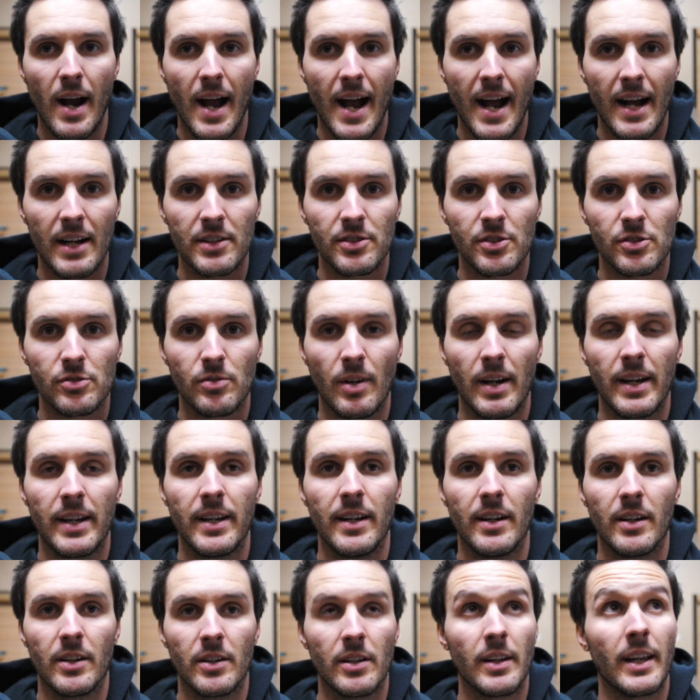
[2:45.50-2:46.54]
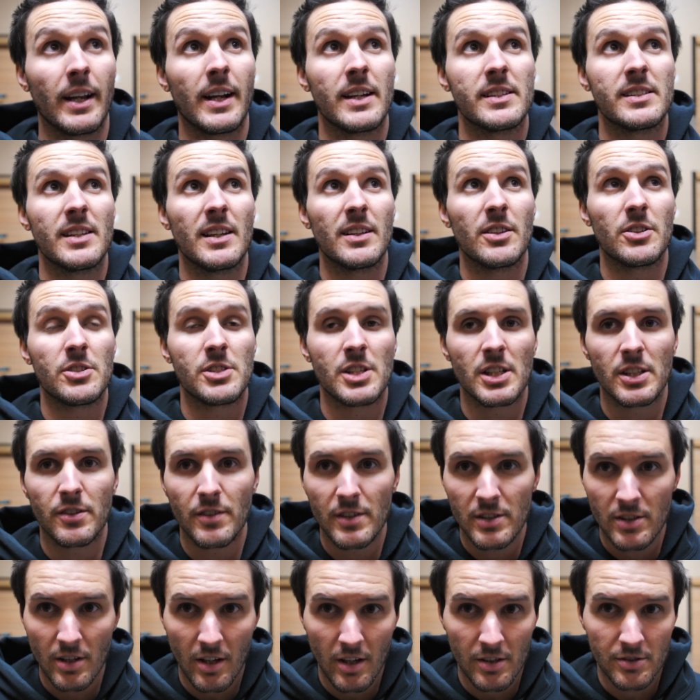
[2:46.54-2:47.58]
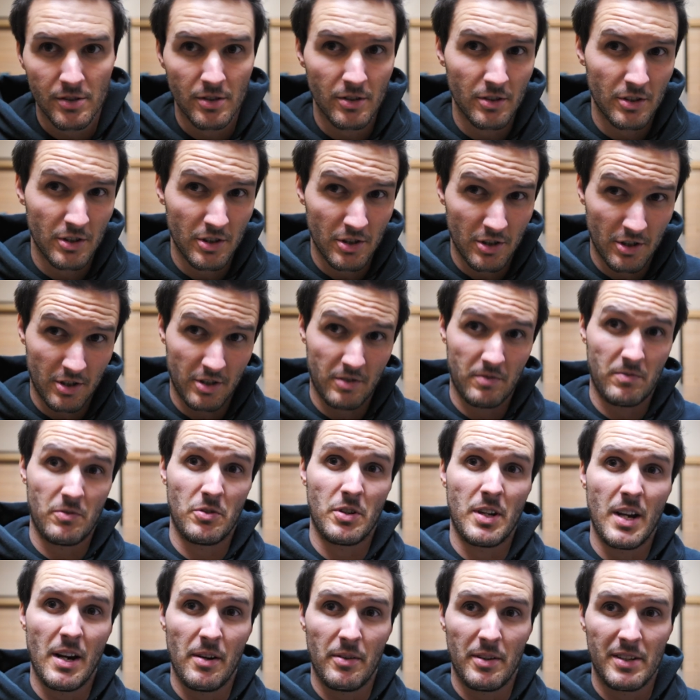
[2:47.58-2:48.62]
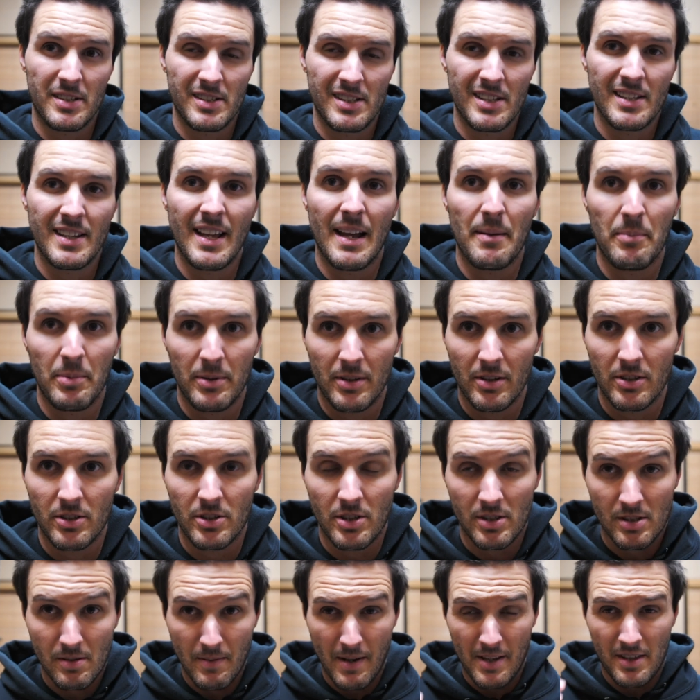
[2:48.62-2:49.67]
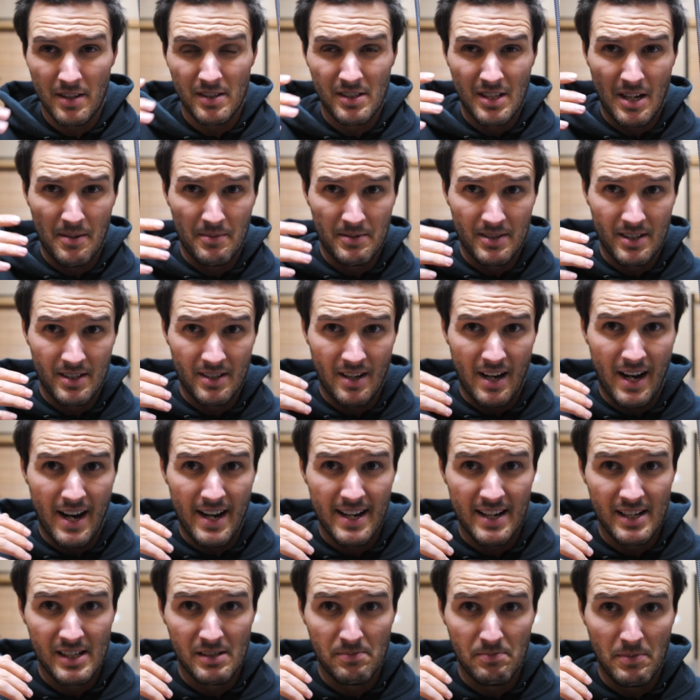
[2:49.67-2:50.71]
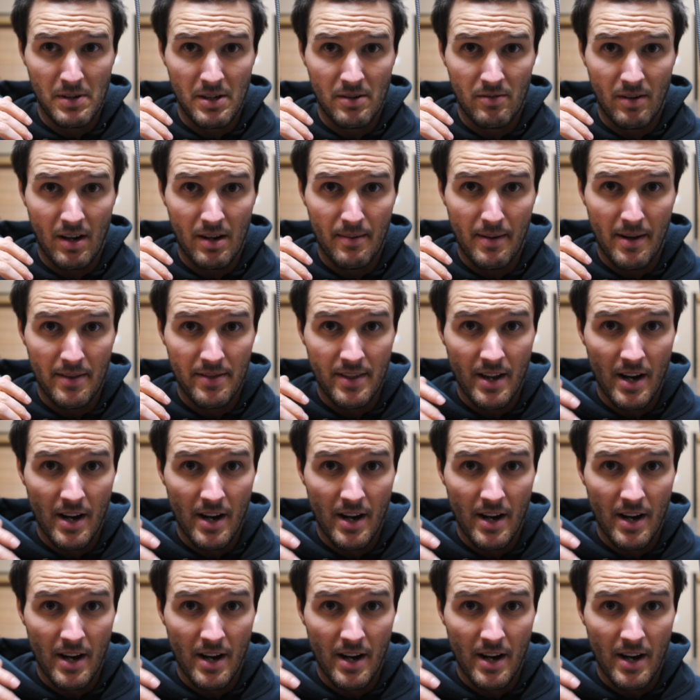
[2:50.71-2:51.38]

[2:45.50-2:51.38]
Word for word: axles right here. Like I said, they're six feet tall, so you can't really see that, but they're just about the same height as me right about